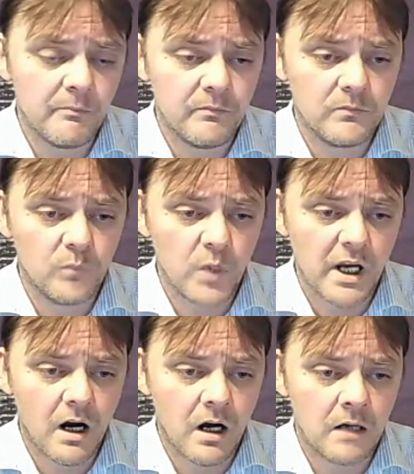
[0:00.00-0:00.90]
We
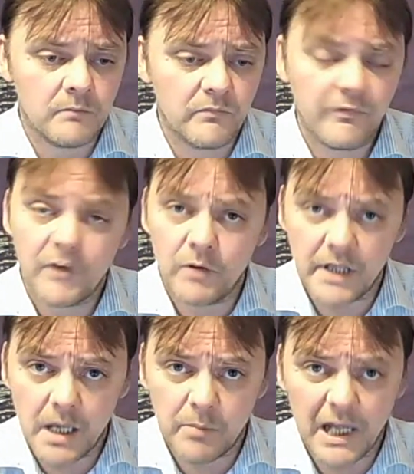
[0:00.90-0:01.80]
are fueling their
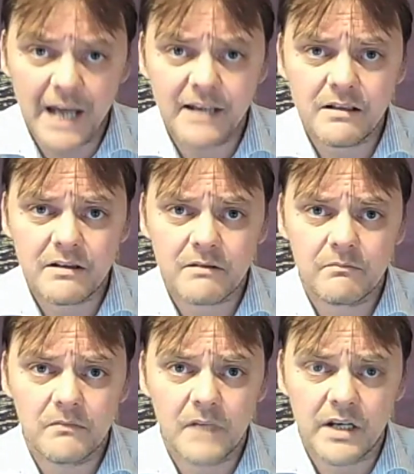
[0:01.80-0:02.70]
planes
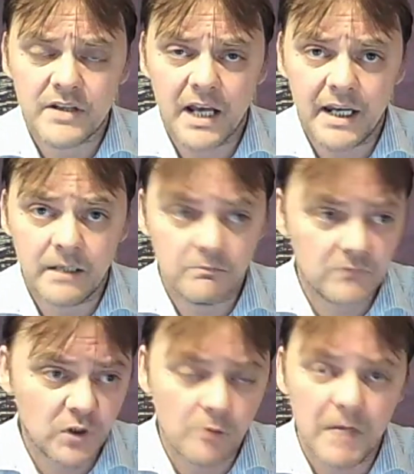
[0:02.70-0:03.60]
as they
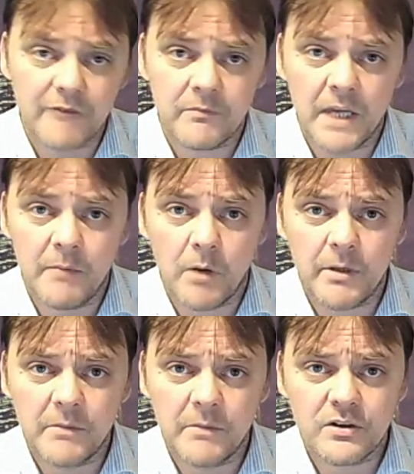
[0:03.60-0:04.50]
come back from their bombing
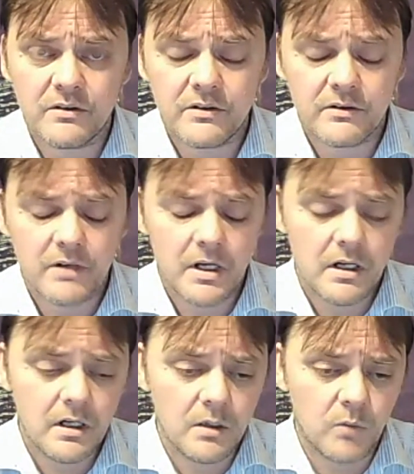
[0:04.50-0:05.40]
missions.
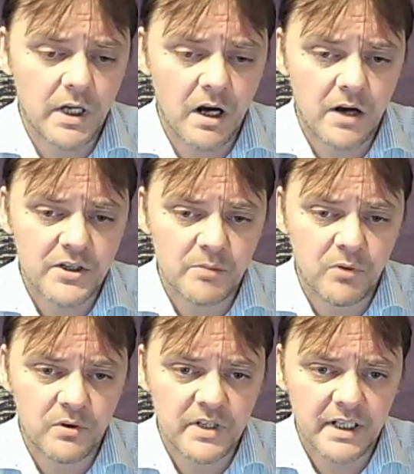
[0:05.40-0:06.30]
We are
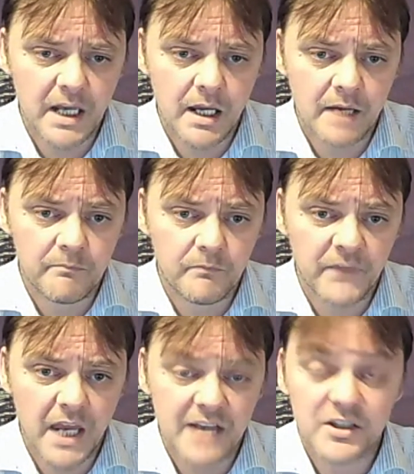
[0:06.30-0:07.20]
supporting their
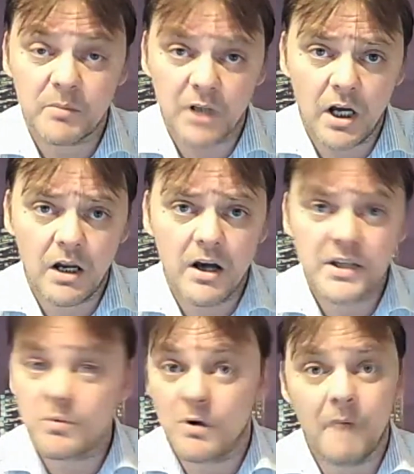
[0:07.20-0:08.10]
supply lines.
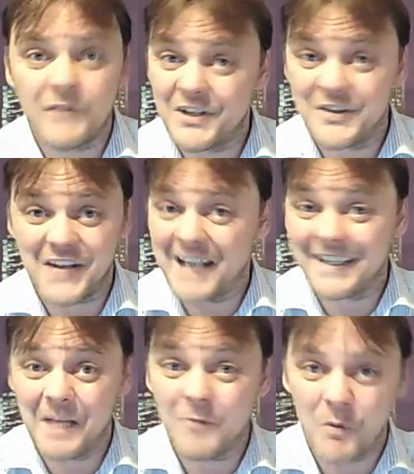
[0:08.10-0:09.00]
We're obviously selling them
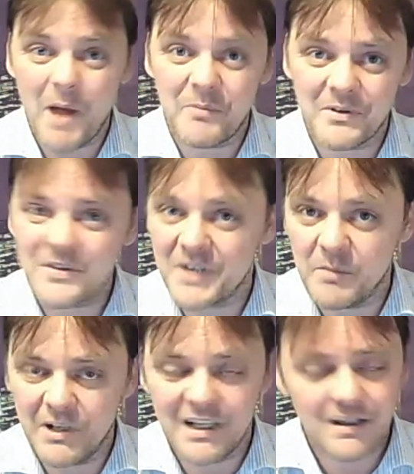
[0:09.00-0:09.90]
the weapons in the
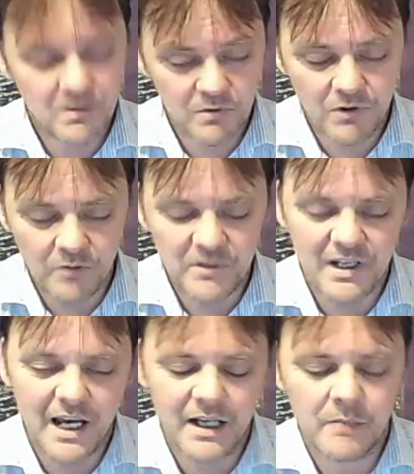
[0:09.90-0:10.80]
billions. We'll come to that
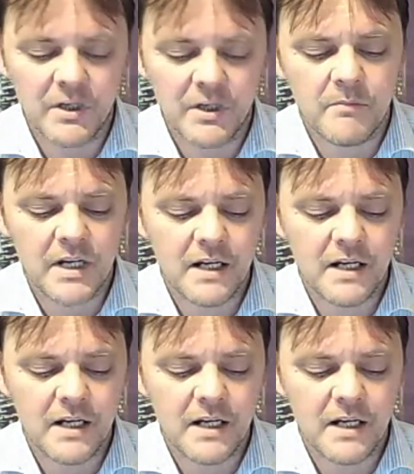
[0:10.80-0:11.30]
in a minute.